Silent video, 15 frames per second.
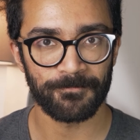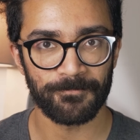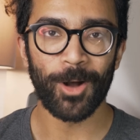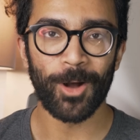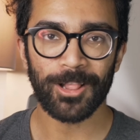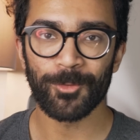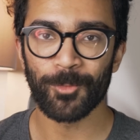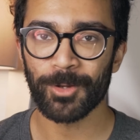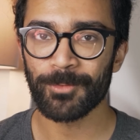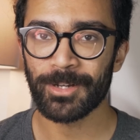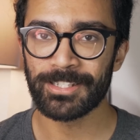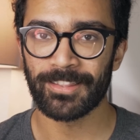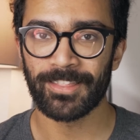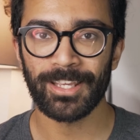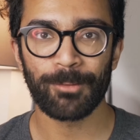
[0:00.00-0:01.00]
Well, one
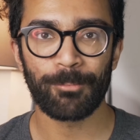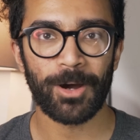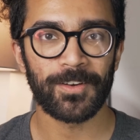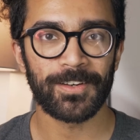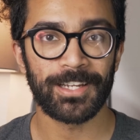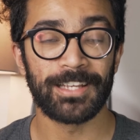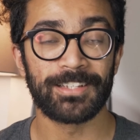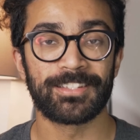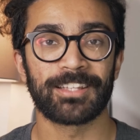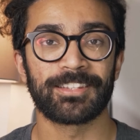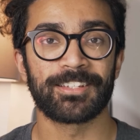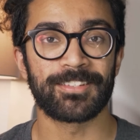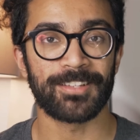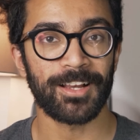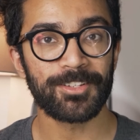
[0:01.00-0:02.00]
way to think about it is
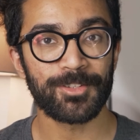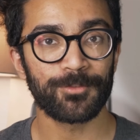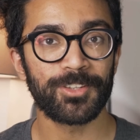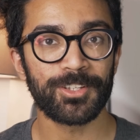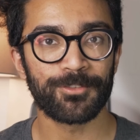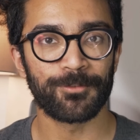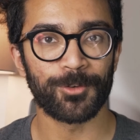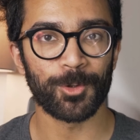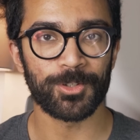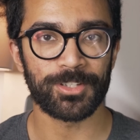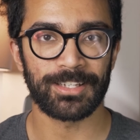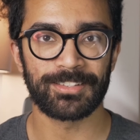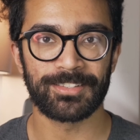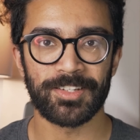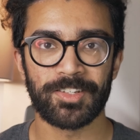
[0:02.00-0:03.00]
that the size of this
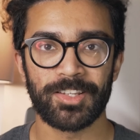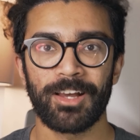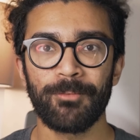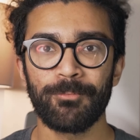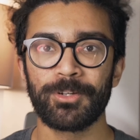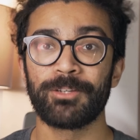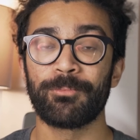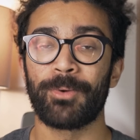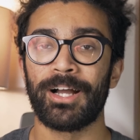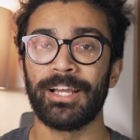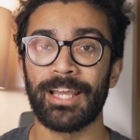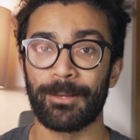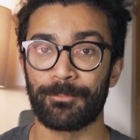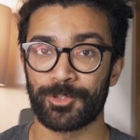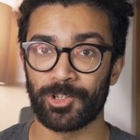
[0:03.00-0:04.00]
force is determined
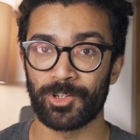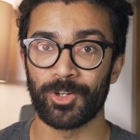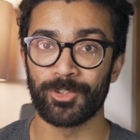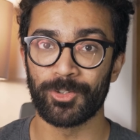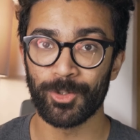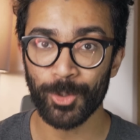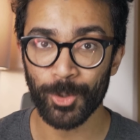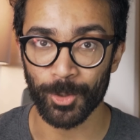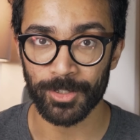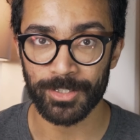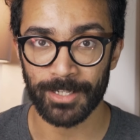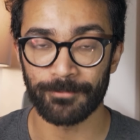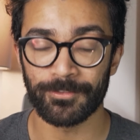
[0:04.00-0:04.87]
by epsilon naught.